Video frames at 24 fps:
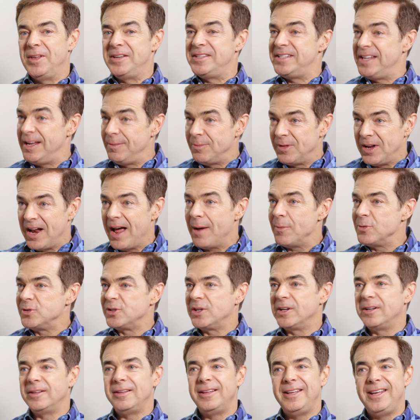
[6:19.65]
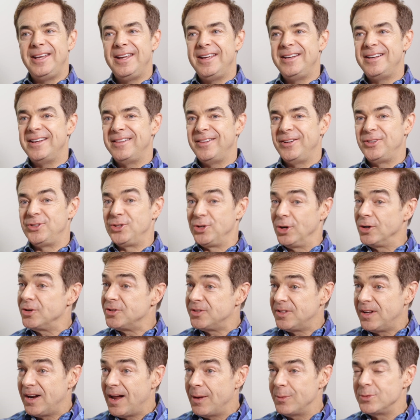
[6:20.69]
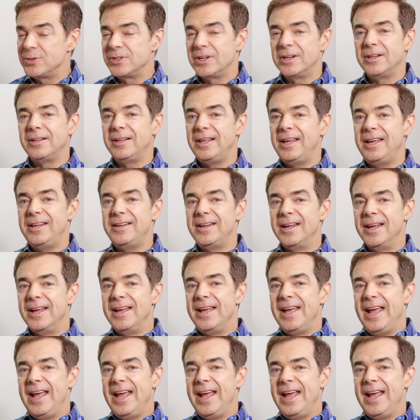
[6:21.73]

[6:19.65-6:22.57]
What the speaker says: the team that I was going to lead and the church that I was going to lead.